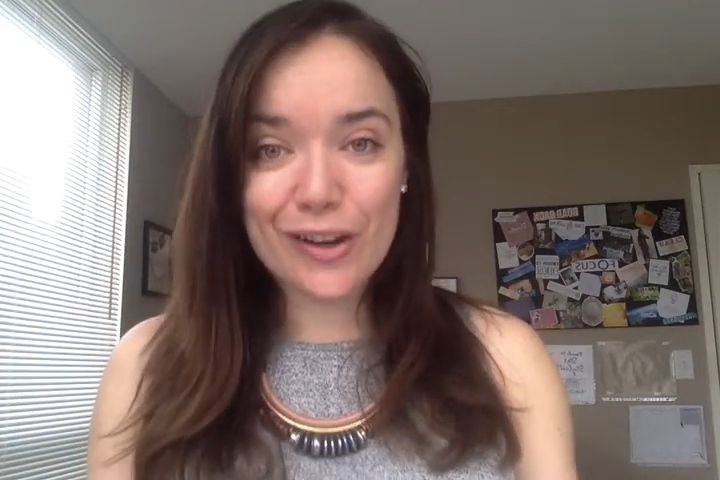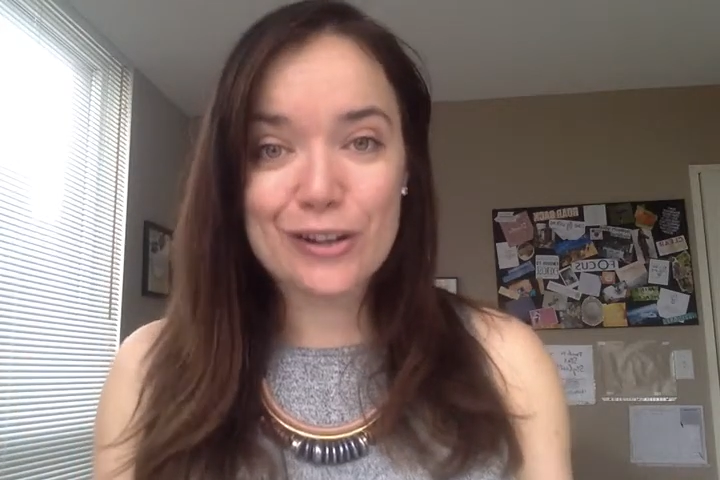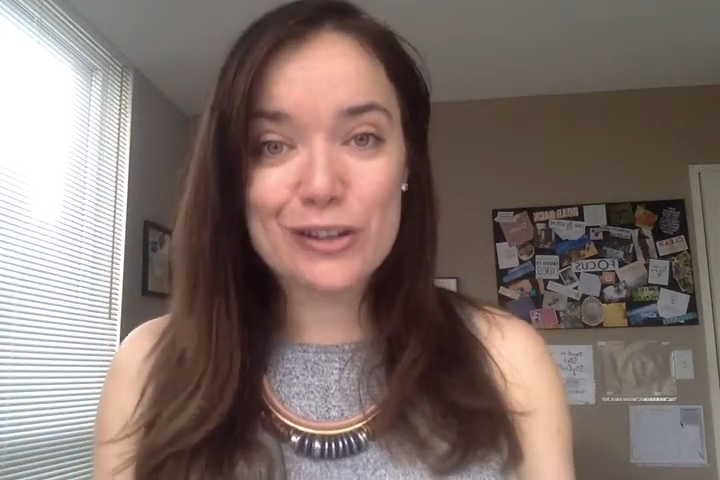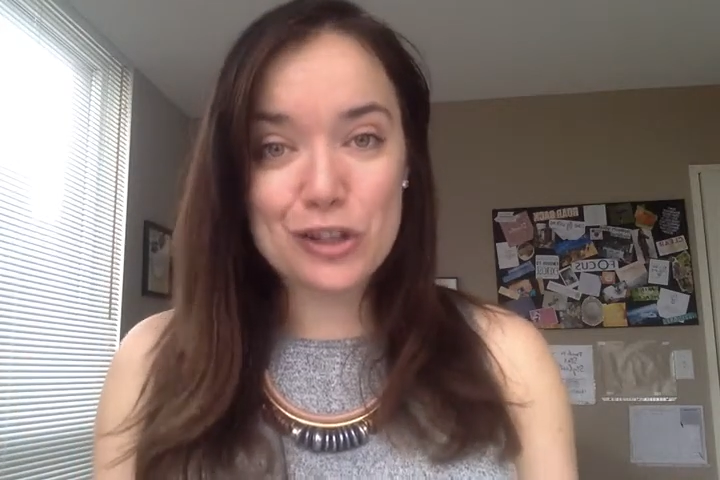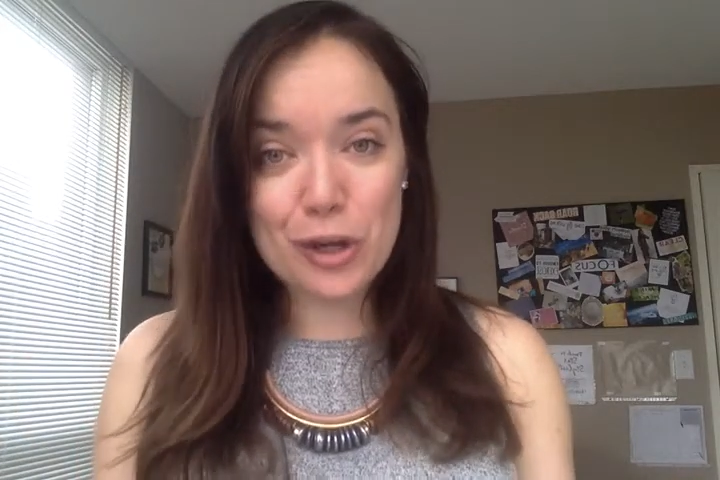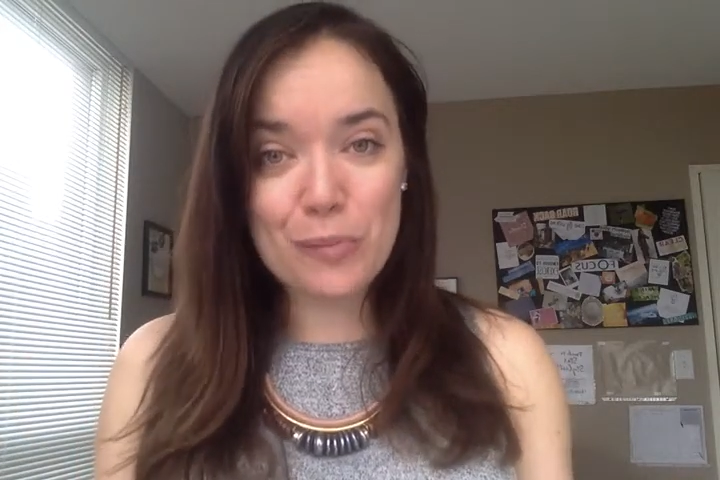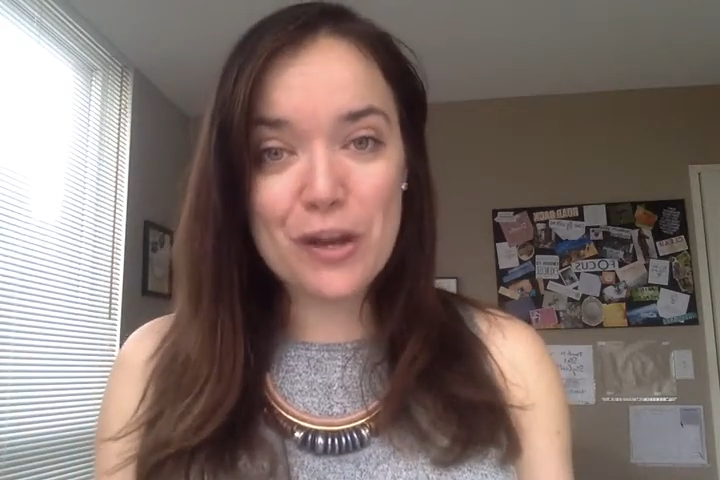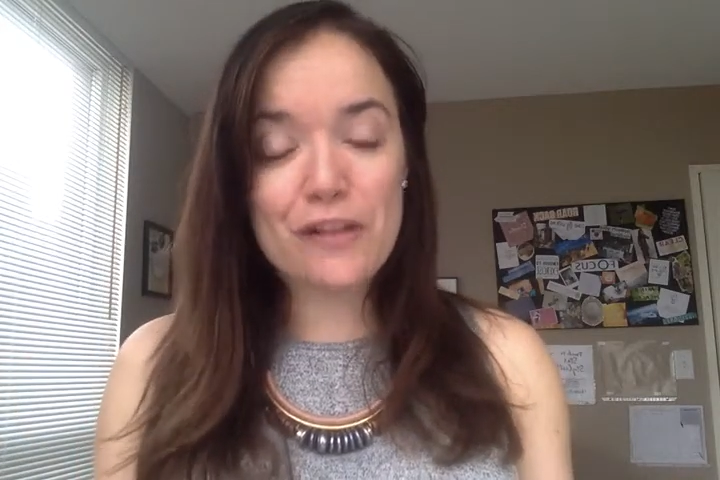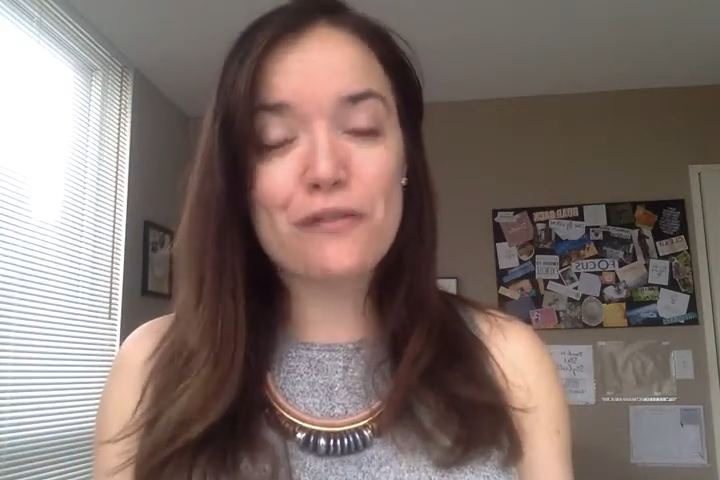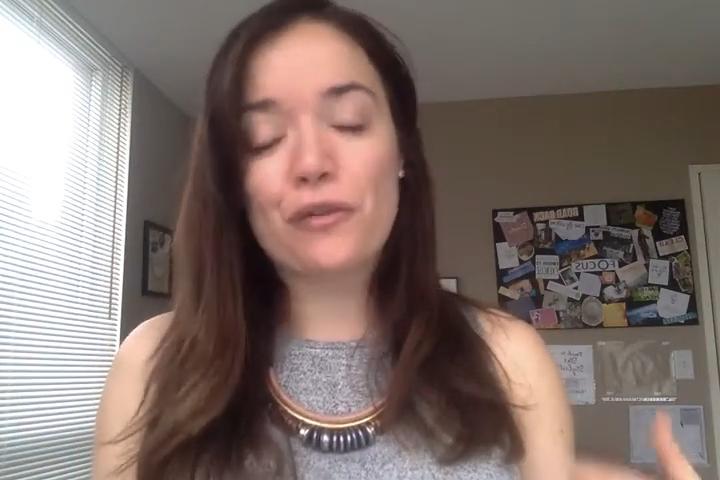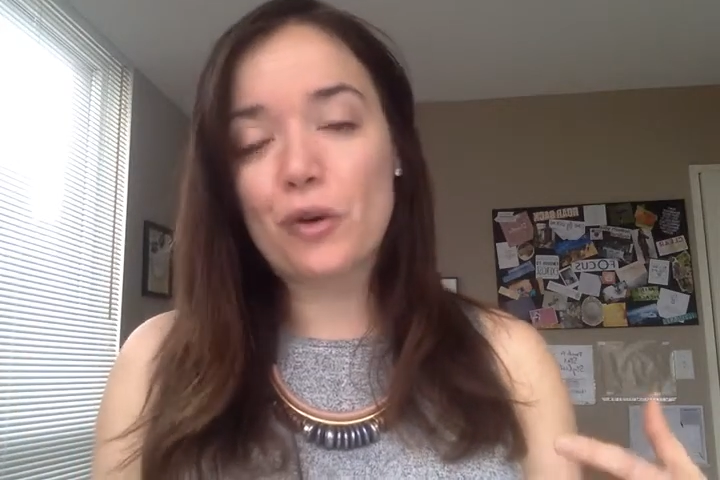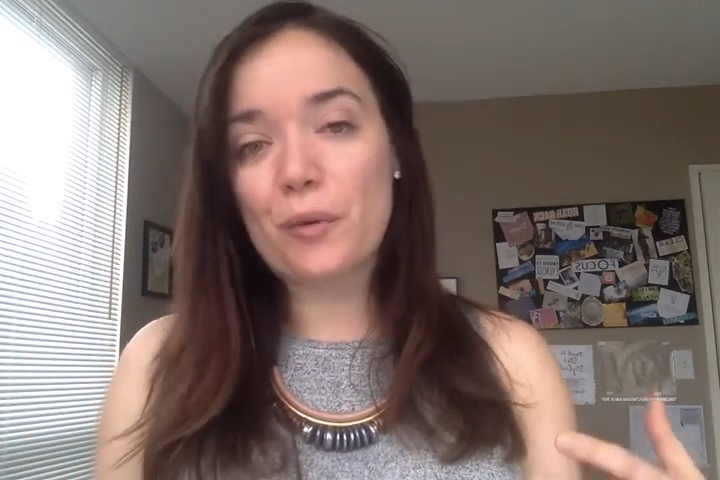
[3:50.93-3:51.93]
on shipping
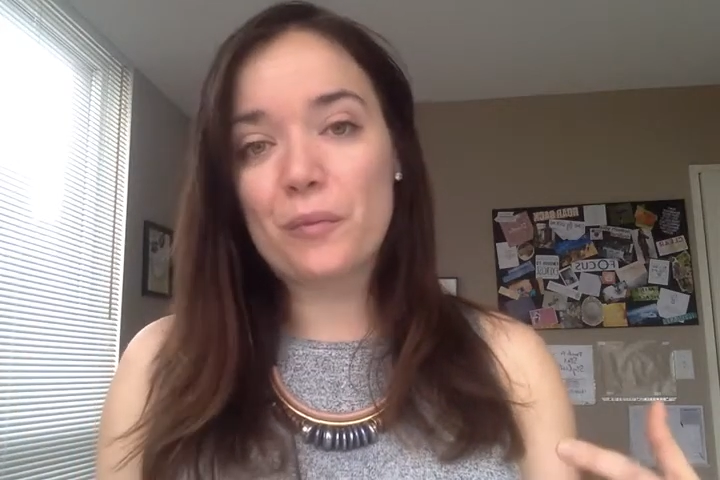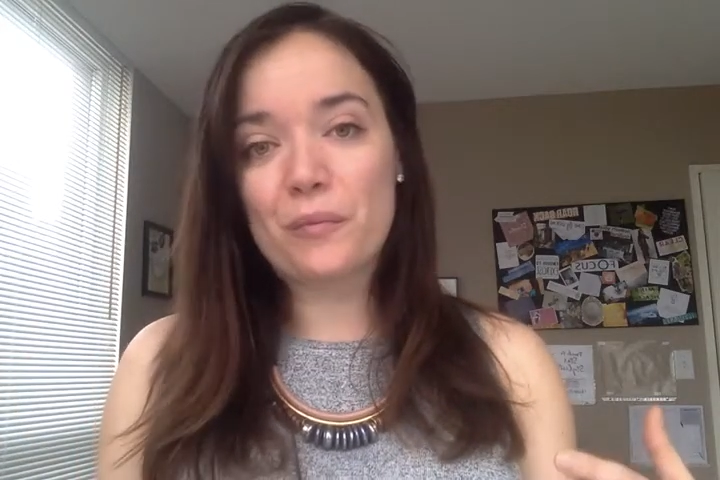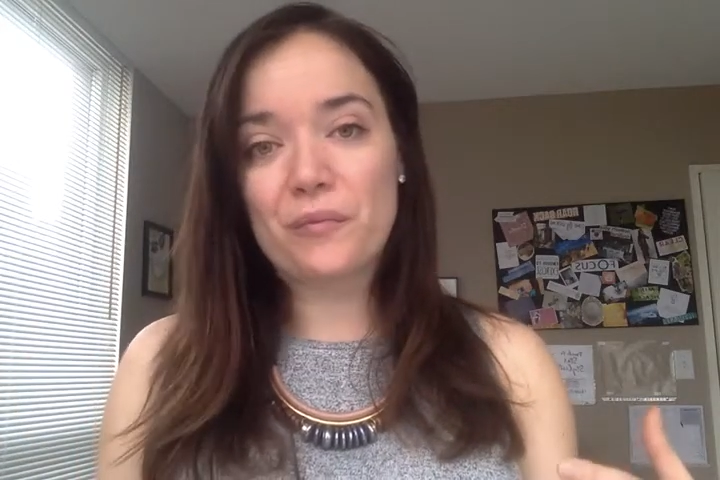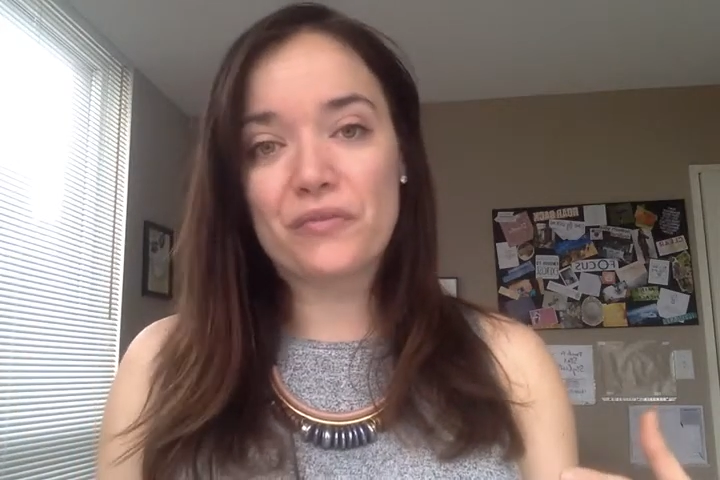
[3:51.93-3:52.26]
for